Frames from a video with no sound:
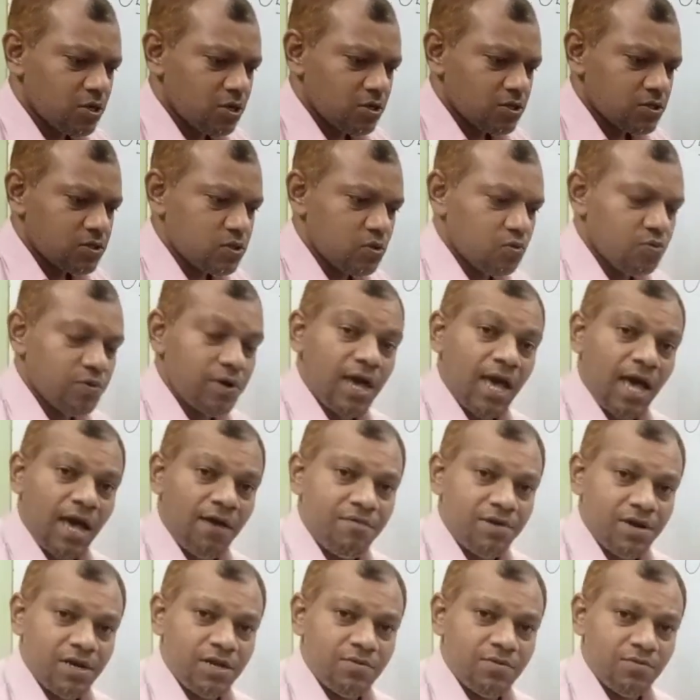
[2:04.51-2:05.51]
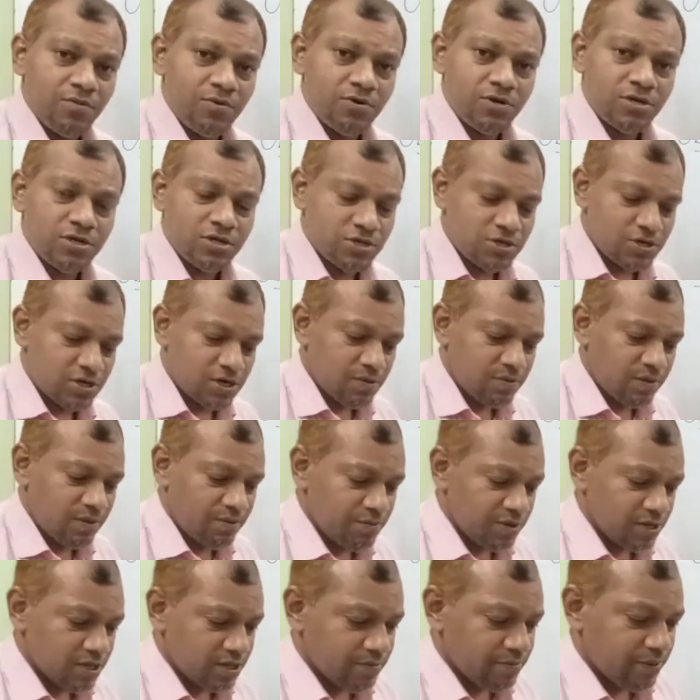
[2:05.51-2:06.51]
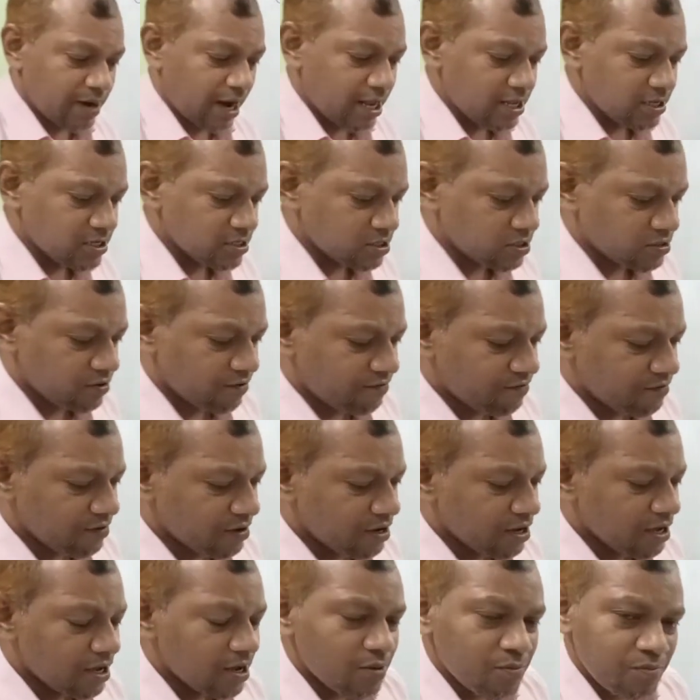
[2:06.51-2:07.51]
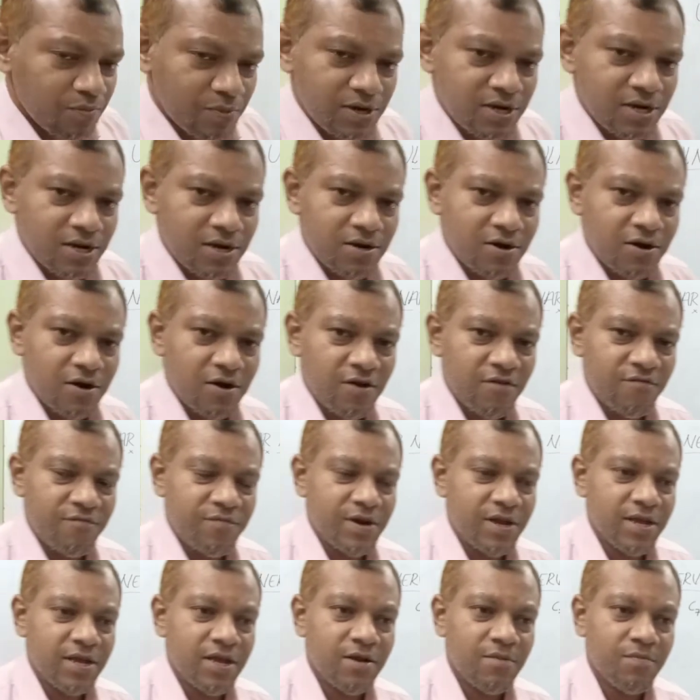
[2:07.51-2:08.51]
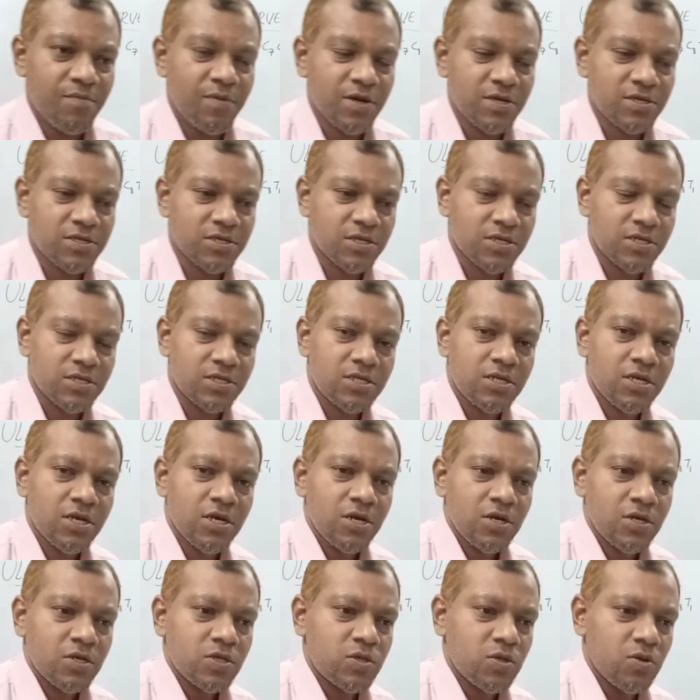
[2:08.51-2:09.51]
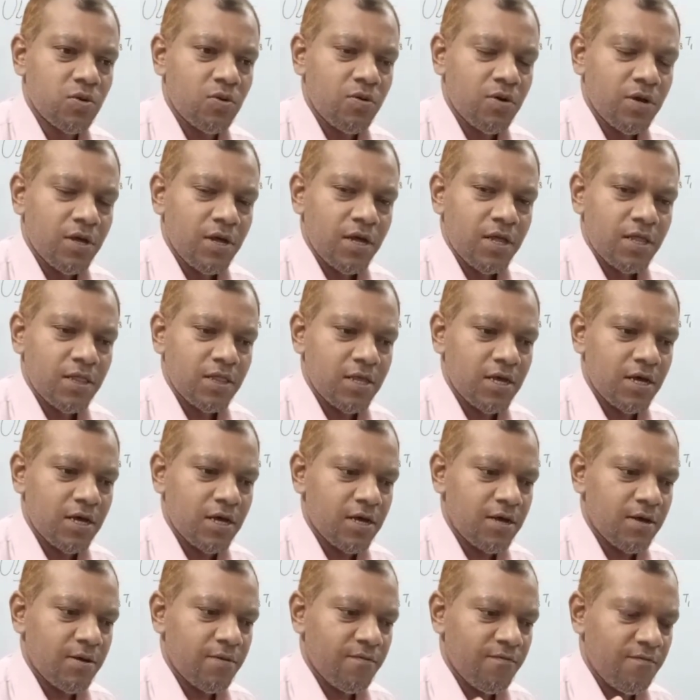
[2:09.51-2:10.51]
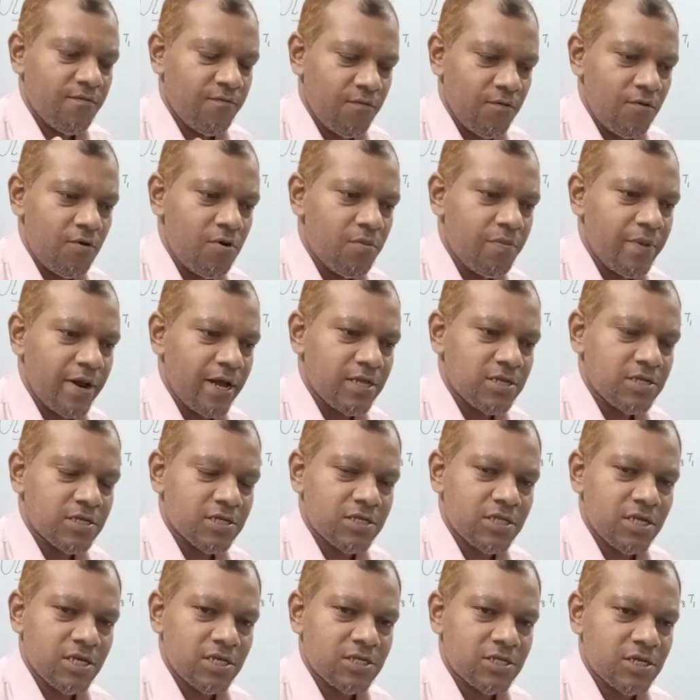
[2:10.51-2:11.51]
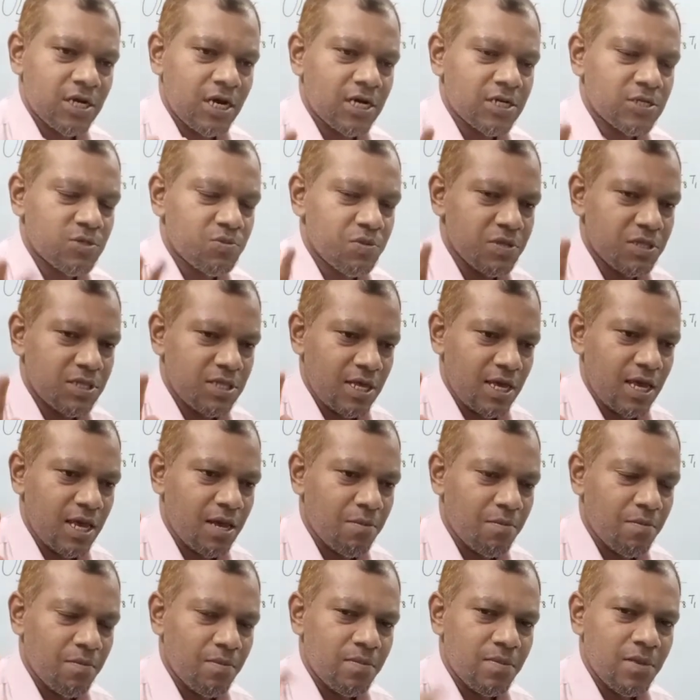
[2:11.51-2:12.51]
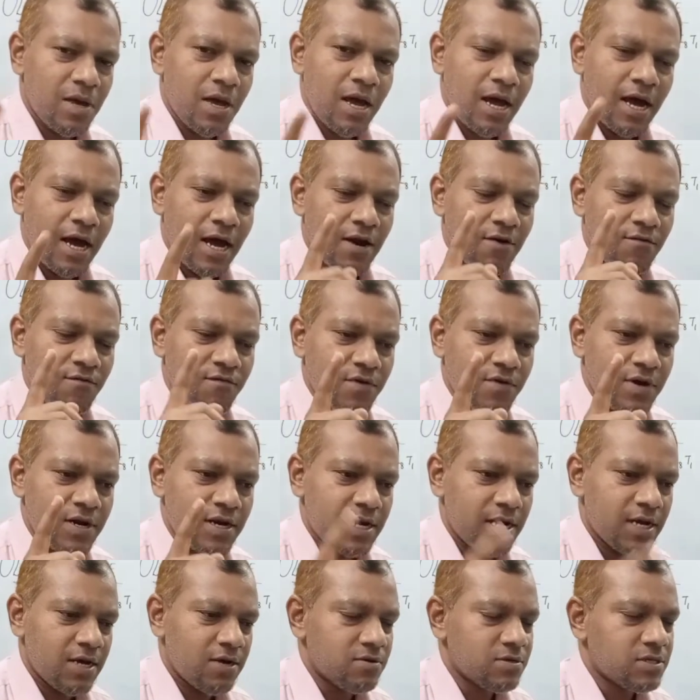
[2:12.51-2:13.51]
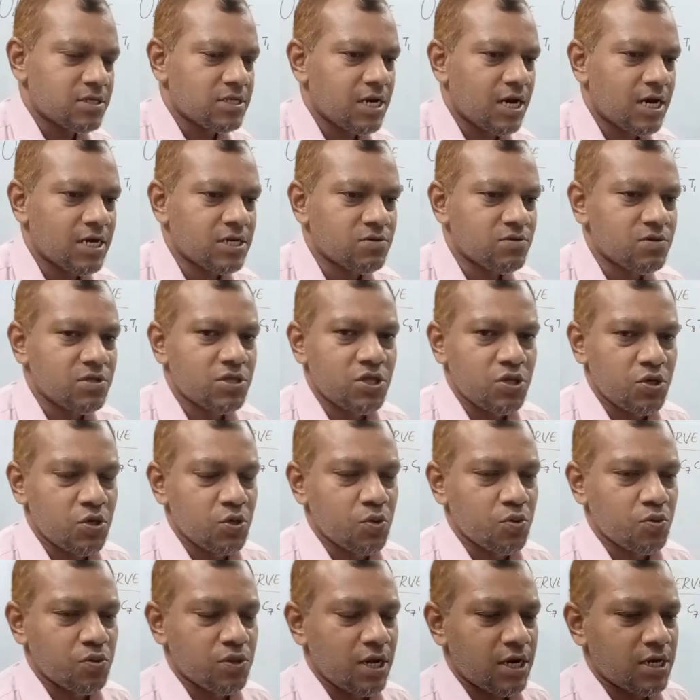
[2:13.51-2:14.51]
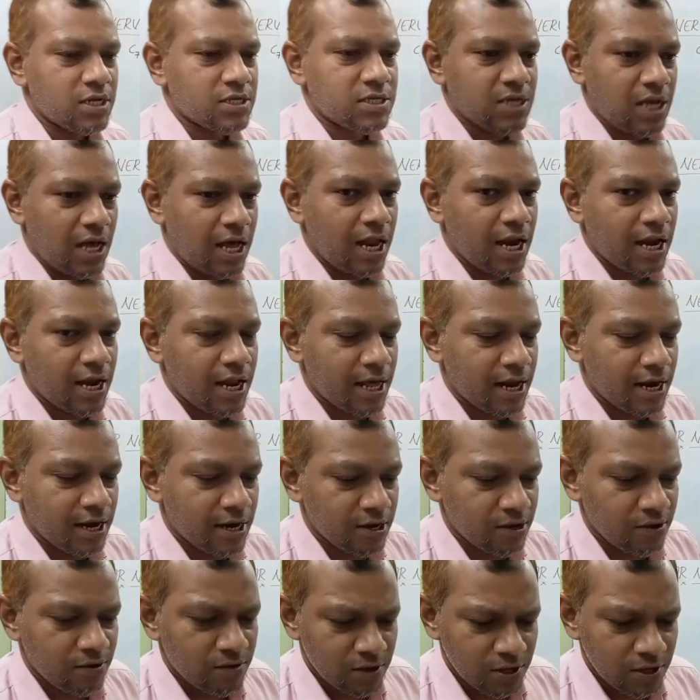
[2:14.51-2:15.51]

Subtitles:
So we have a mnemonic to remember the branches of medial cord of brachial plexus. So the four branches they starts with M and one nerve starts with U, that is ulnar nerve.